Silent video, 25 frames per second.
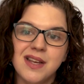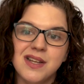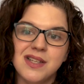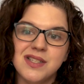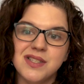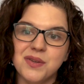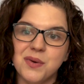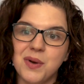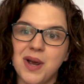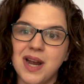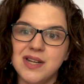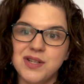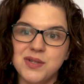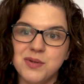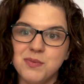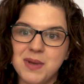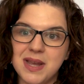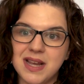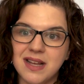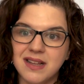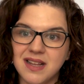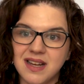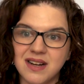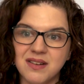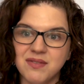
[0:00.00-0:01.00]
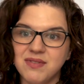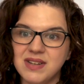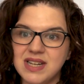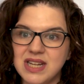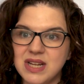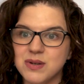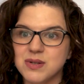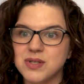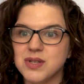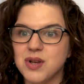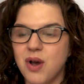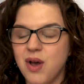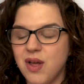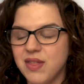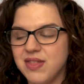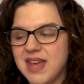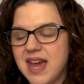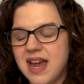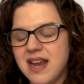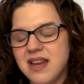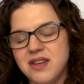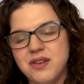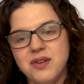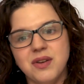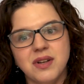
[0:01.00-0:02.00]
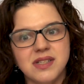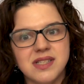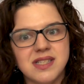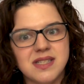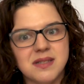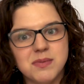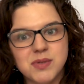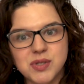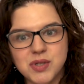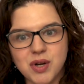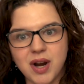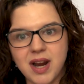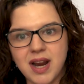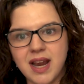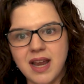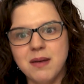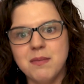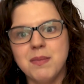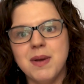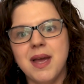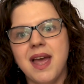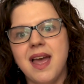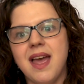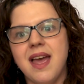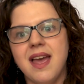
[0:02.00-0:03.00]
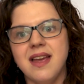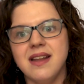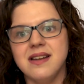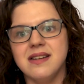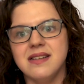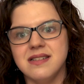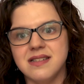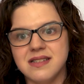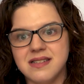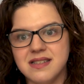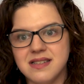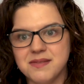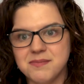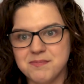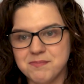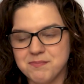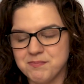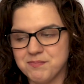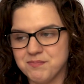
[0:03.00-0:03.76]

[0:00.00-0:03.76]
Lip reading: So I do make a lot of videos on that. You can subscribe and